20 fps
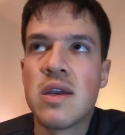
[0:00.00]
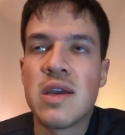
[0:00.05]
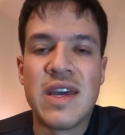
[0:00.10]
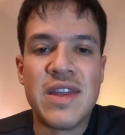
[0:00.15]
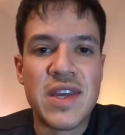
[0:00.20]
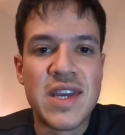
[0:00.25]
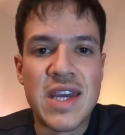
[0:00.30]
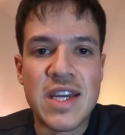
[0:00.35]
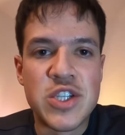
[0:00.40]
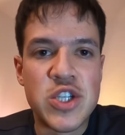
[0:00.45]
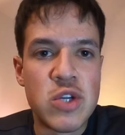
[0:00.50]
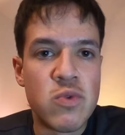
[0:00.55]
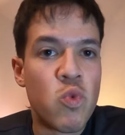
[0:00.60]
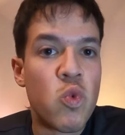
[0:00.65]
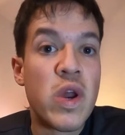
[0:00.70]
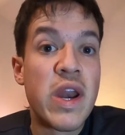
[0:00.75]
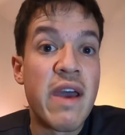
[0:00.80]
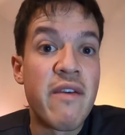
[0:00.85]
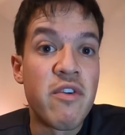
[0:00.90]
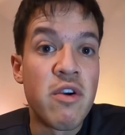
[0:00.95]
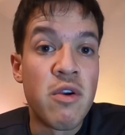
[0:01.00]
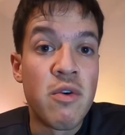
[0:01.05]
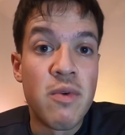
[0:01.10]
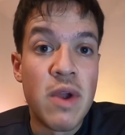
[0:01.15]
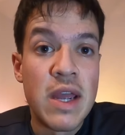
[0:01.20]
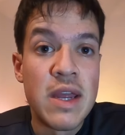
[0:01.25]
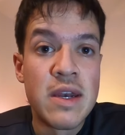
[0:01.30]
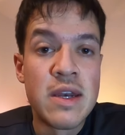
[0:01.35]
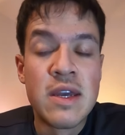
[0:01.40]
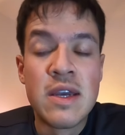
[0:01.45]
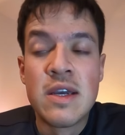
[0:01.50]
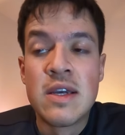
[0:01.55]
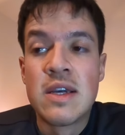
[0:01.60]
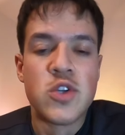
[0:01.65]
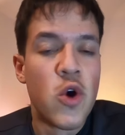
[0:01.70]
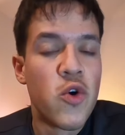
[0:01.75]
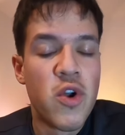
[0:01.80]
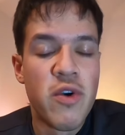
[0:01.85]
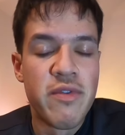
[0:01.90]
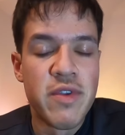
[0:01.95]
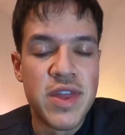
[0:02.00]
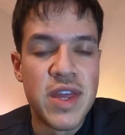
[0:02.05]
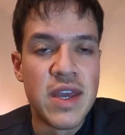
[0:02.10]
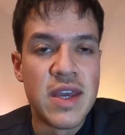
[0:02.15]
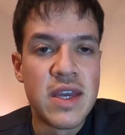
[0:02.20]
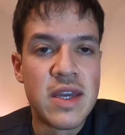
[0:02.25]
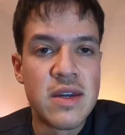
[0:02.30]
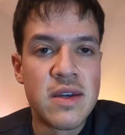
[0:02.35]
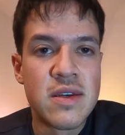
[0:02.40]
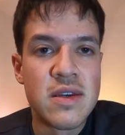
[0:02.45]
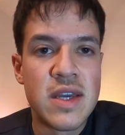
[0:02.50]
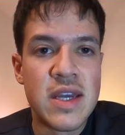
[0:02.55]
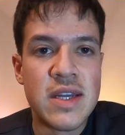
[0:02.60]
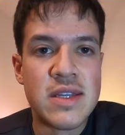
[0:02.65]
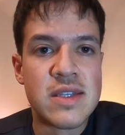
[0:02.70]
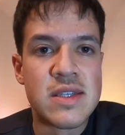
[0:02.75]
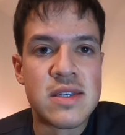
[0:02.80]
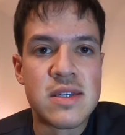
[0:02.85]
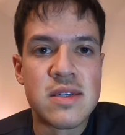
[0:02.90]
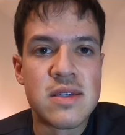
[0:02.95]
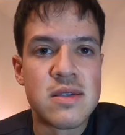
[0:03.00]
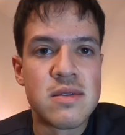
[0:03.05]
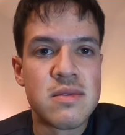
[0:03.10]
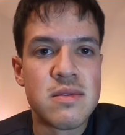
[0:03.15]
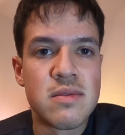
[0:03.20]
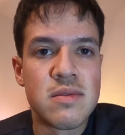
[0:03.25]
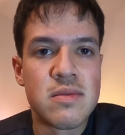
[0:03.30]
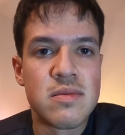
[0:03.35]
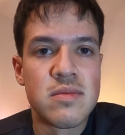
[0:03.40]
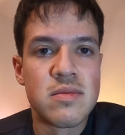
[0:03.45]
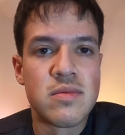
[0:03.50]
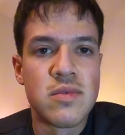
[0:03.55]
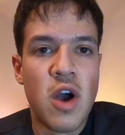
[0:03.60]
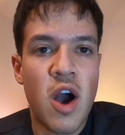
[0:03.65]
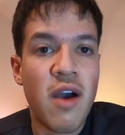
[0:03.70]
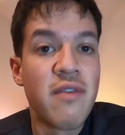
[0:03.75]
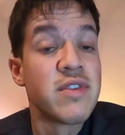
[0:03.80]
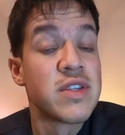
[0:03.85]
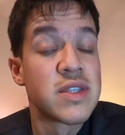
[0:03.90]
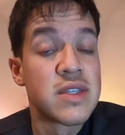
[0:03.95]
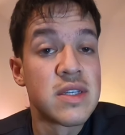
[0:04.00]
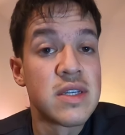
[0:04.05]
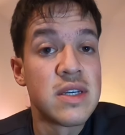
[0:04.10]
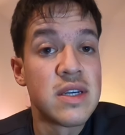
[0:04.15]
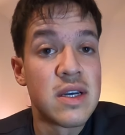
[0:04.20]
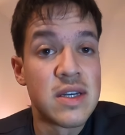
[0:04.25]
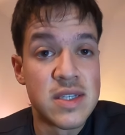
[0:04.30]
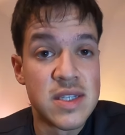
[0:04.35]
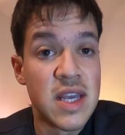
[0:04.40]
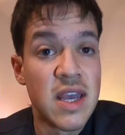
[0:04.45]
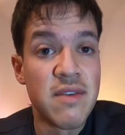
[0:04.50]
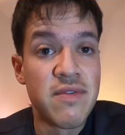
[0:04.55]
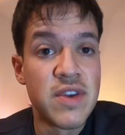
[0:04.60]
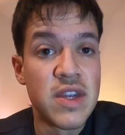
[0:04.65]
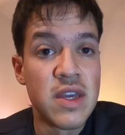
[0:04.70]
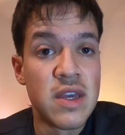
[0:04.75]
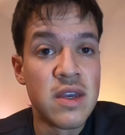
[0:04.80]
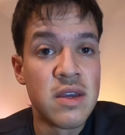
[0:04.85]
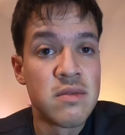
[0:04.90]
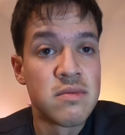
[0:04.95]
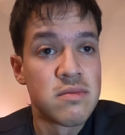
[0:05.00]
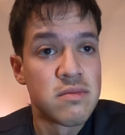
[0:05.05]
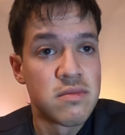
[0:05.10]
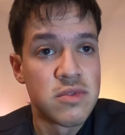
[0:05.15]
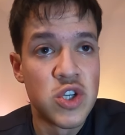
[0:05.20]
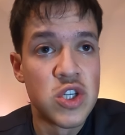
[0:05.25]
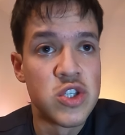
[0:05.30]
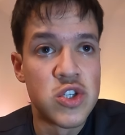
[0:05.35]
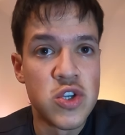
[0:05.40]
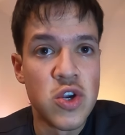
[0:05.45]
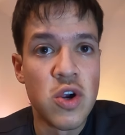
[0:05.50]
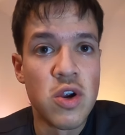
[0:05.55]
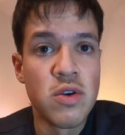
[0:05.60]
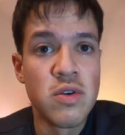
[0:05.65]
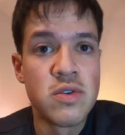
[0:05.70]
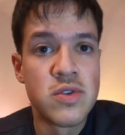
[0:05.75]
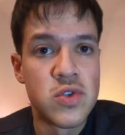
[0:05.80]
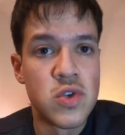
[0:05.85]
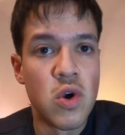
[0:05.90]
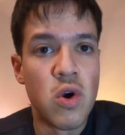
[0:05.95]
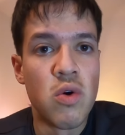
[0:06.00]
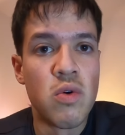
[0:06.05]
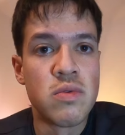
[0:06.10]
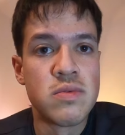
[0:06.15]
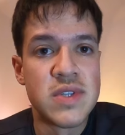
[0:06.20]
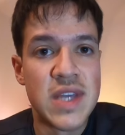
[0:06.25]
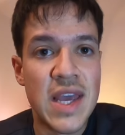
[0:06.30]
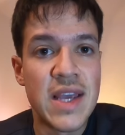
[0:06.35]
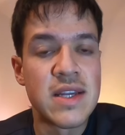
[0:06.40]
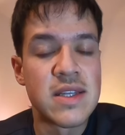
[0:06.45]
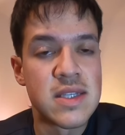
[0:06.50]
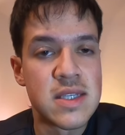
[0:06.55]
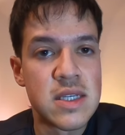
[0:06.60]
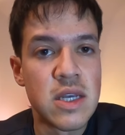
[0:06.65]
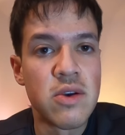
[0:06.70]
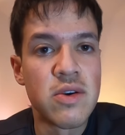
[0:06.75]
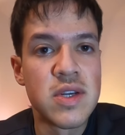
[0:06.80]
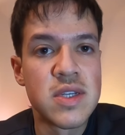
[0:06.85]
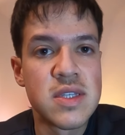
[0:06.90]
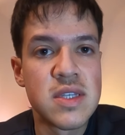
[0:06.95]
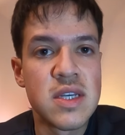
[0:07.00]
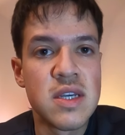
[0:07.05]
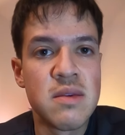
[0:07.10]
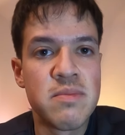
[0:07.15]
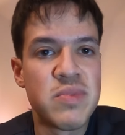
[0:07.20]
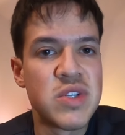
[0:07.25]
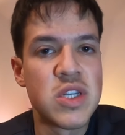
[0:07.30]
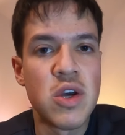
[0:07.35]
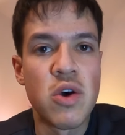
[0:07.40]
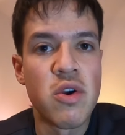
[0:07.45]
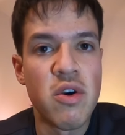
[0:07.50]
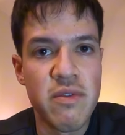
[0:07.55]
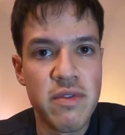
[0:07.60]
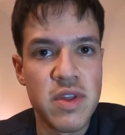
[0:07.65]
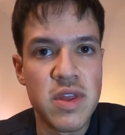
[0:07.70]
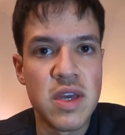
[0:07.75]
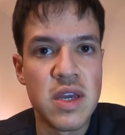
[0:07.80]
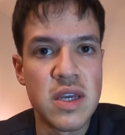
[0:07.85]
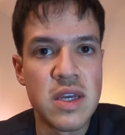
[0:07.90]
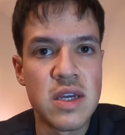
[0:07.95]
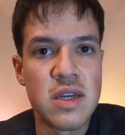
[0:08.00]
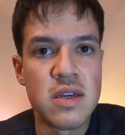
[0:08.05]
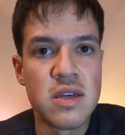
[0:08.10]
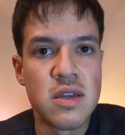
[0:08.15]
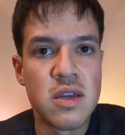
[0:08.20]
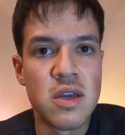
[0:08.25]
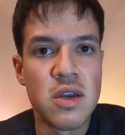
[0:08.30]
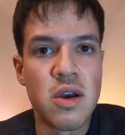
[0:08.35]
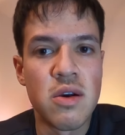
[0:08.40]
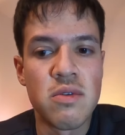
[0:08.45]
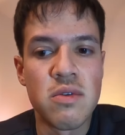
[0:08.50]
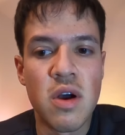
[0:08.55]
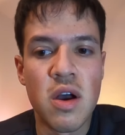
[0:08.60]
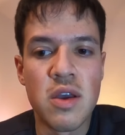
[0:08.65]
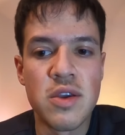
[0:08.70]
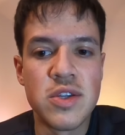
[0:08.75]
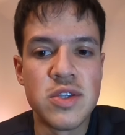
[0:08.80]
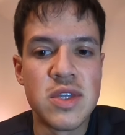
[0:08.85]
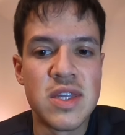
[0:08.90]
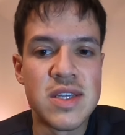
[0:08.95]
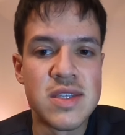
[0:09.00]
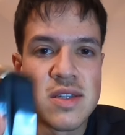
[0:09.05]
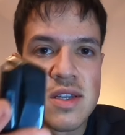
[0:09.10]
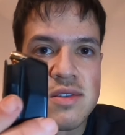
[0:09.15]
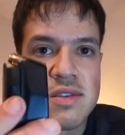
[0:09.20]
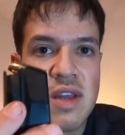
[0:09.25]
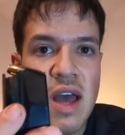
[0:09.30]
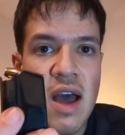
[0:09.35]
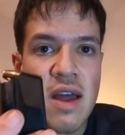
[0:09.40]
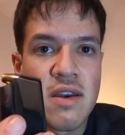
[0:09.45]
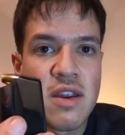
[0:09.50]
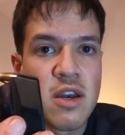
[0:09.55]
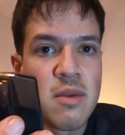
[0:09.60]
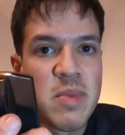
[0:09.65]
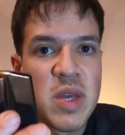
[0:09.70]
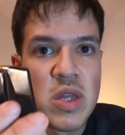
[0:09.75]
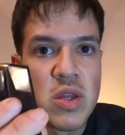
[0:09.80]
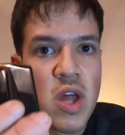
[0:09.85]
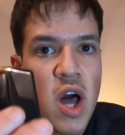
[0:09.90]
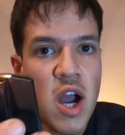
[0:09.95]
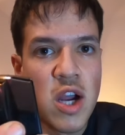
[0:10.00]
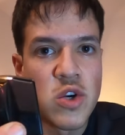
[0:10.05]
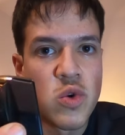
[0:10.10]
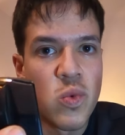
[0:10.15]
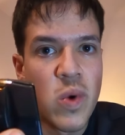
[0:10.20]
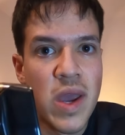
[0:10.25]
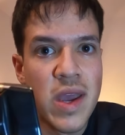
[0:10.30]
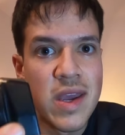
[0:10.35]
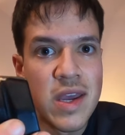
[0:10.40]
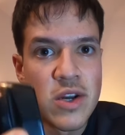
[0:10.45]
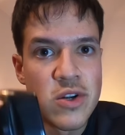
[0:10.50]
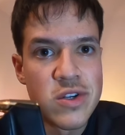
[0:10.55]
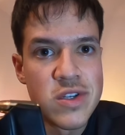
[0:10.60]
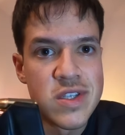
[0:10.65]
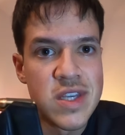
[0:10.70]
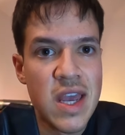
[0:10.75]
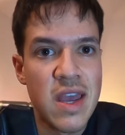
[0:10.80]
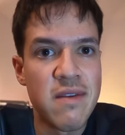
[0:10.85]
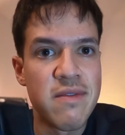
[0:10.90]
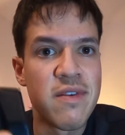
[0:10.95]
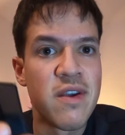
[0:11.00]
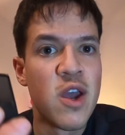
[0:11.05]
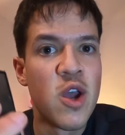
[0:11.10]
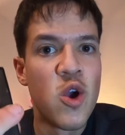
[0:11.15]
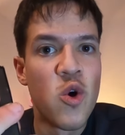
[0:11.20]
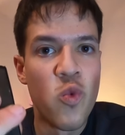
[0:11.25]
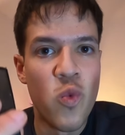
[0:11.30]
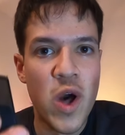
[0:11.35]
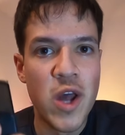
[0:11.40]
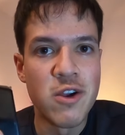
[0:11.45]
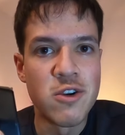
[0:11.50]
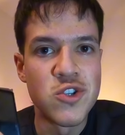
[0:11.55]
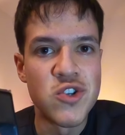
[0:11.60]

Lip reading: in the kitchen, whatever, right? Don't overthink it. It's obviously a safety concern, so take it seriously, but don't overthink it. You know, this does not need to be locked away in your safe while you're